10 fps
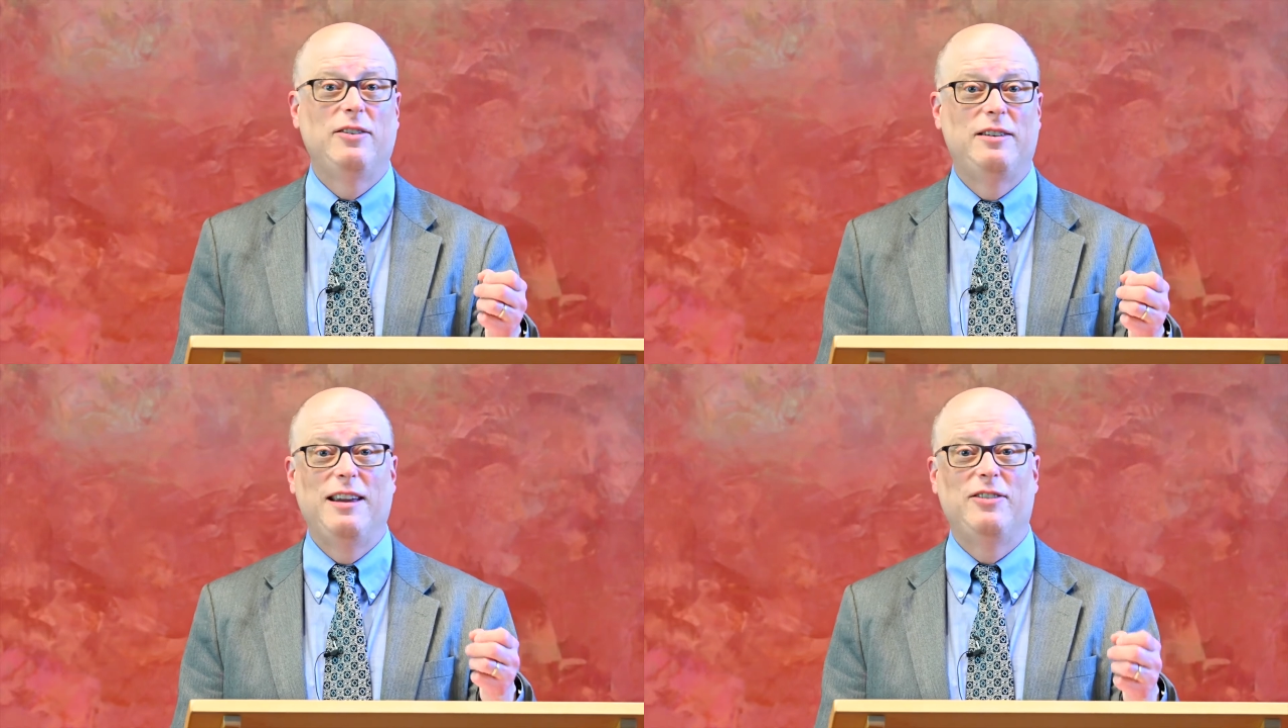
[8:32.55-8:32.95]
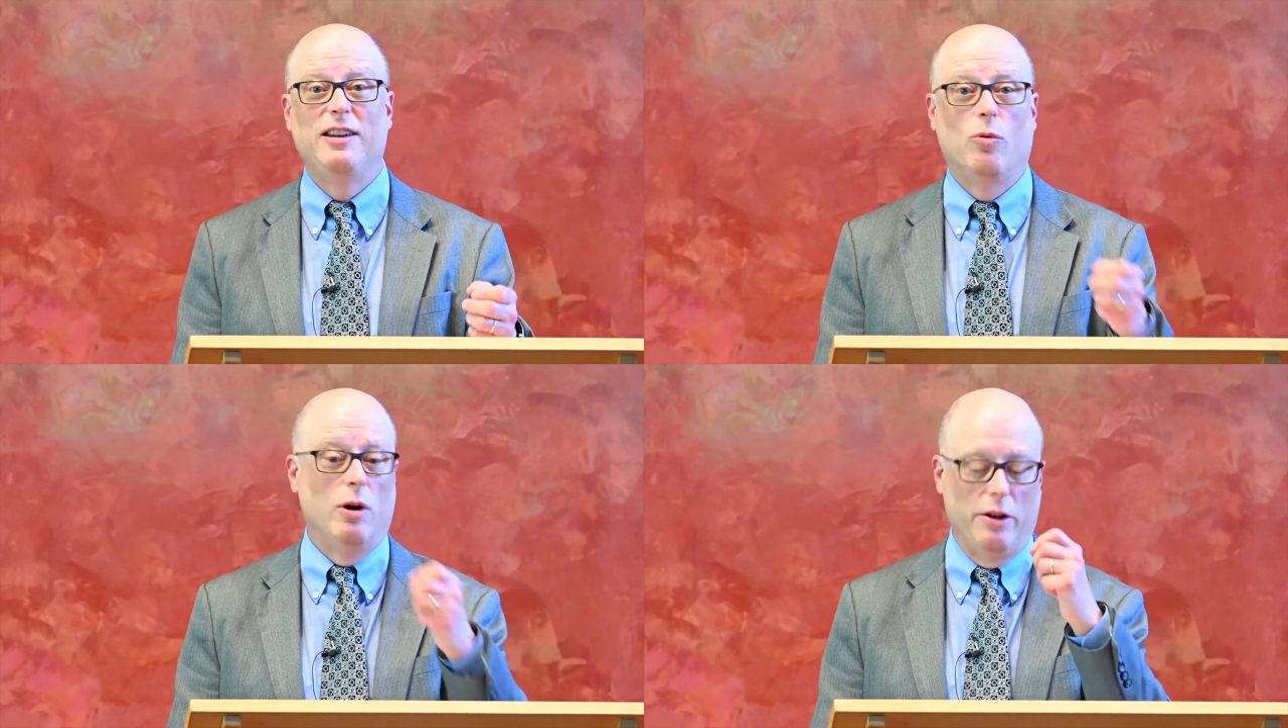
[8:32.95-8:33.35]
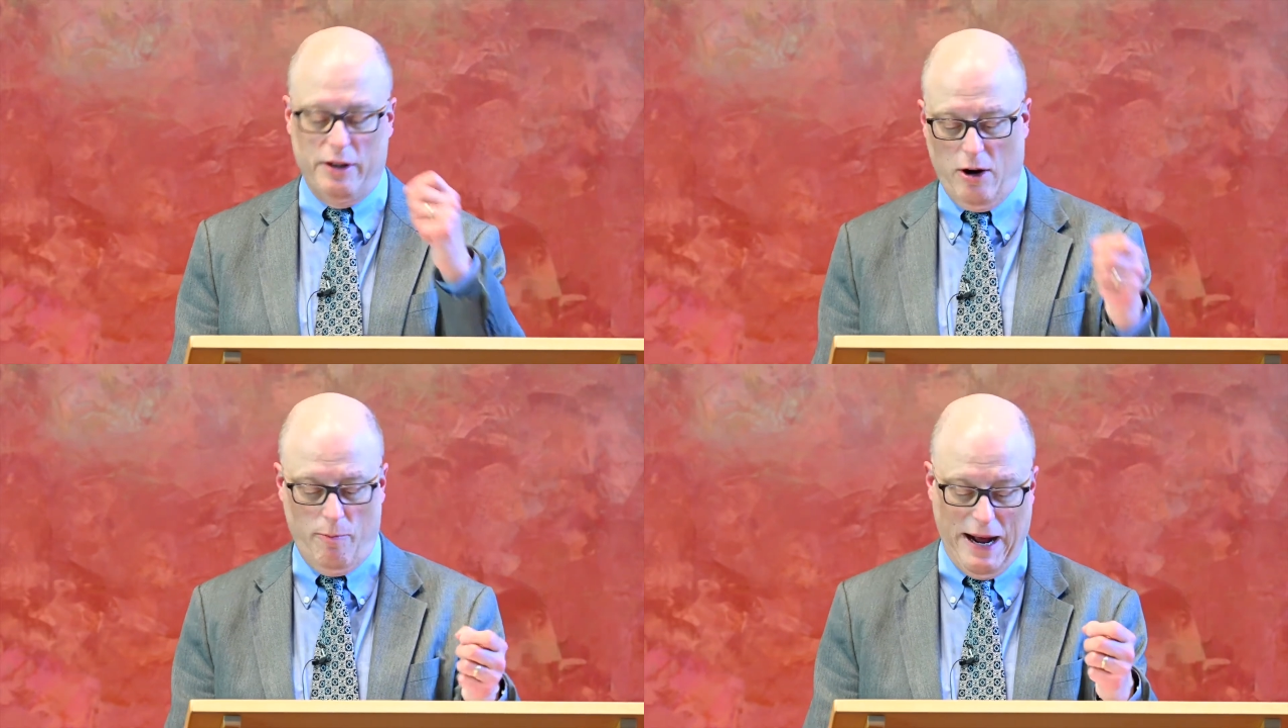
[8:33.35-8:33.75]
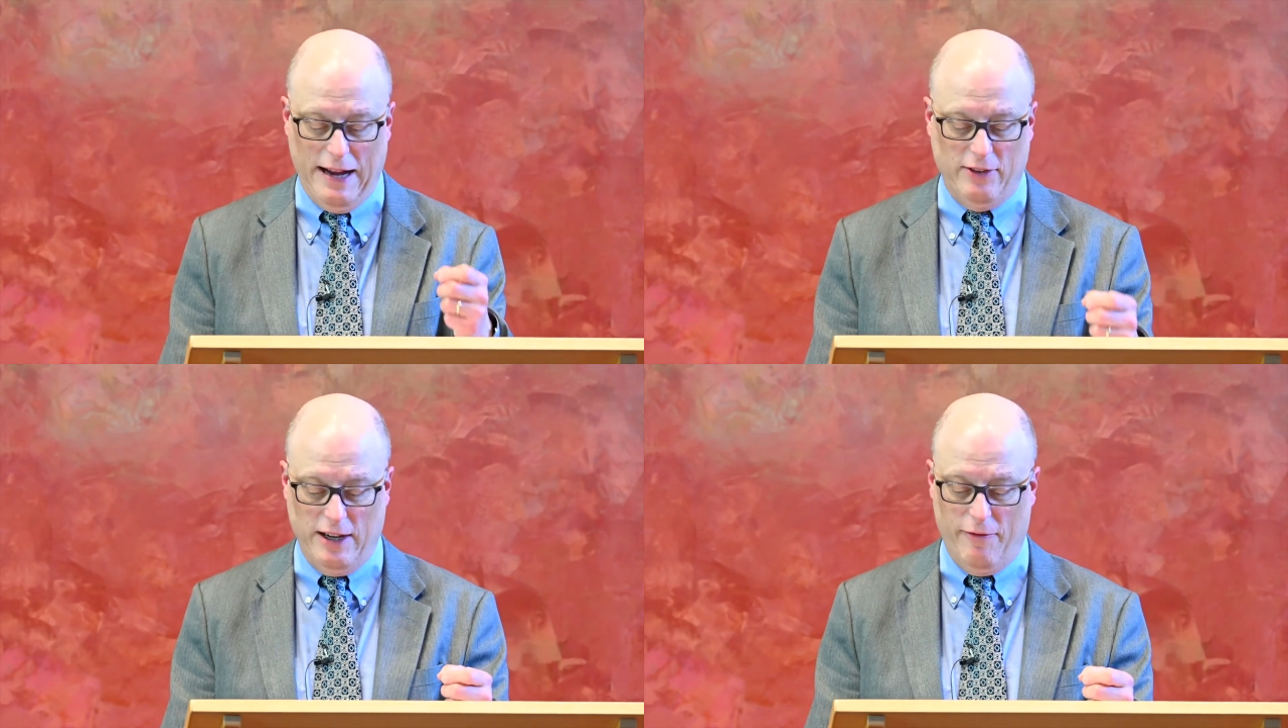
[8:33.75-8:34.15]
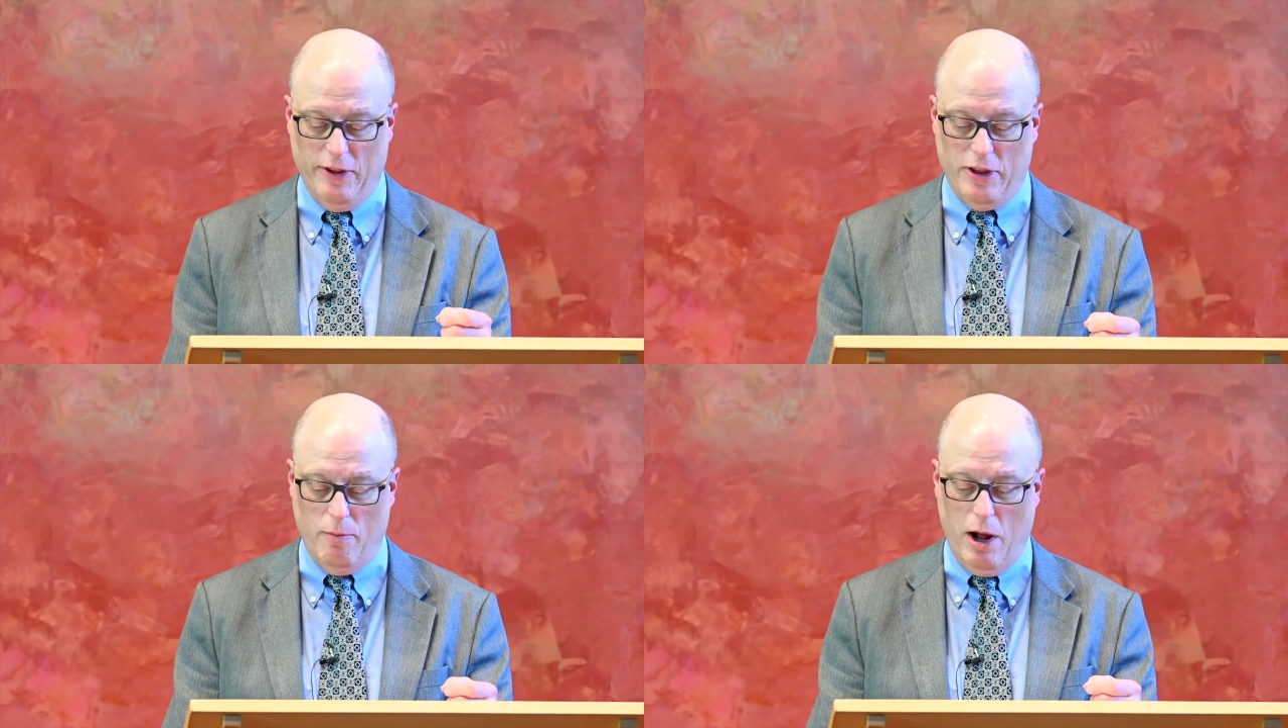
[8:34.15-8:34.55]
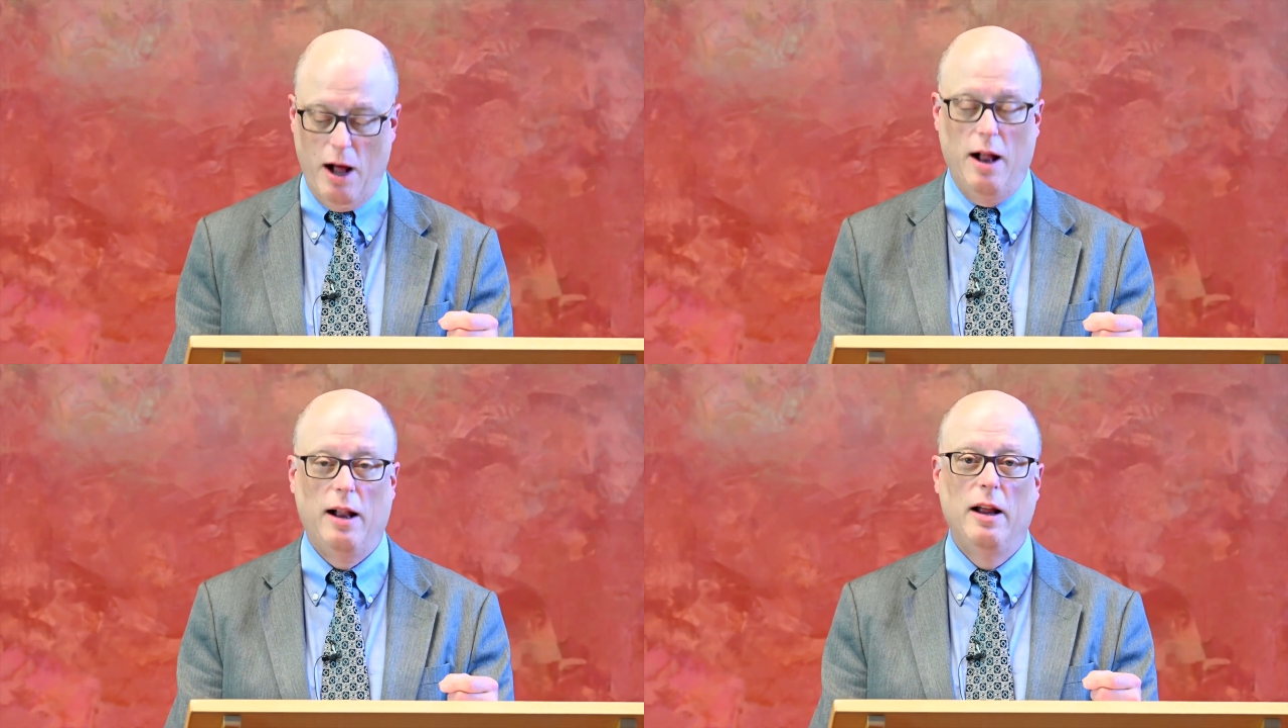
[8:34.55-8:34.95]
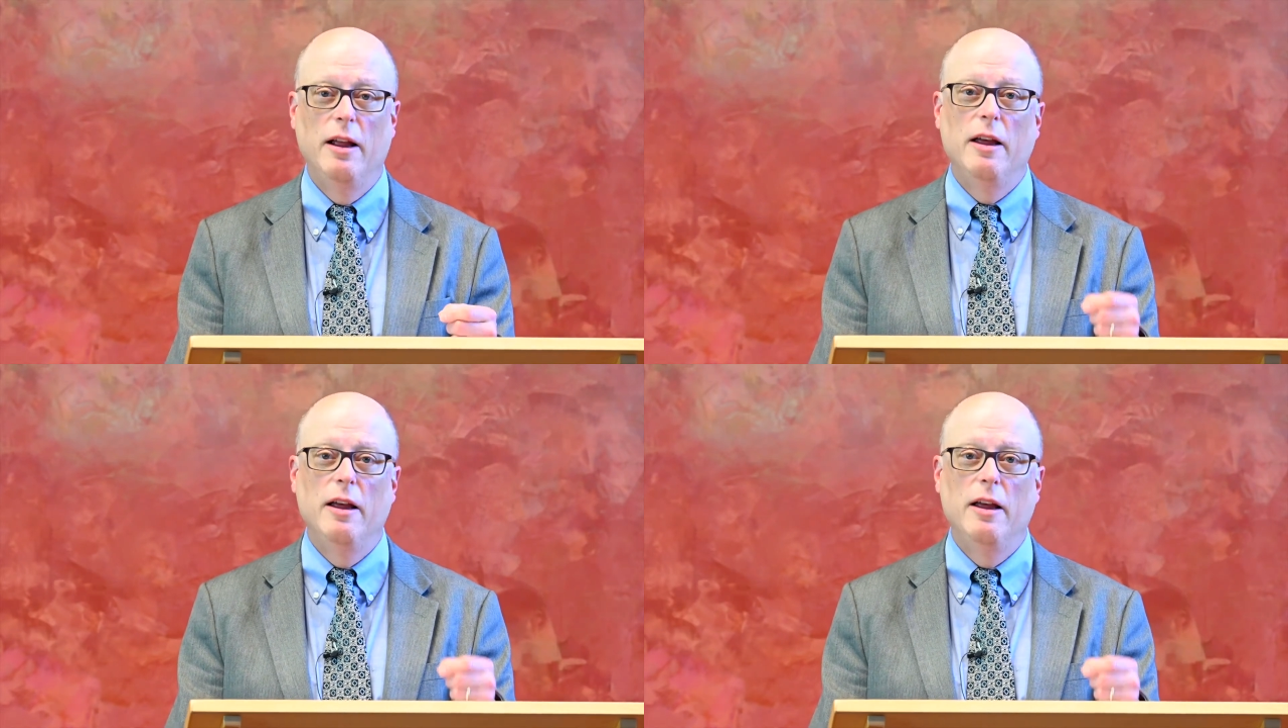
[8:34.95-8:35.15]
Disney World, go buy stuff at the mall.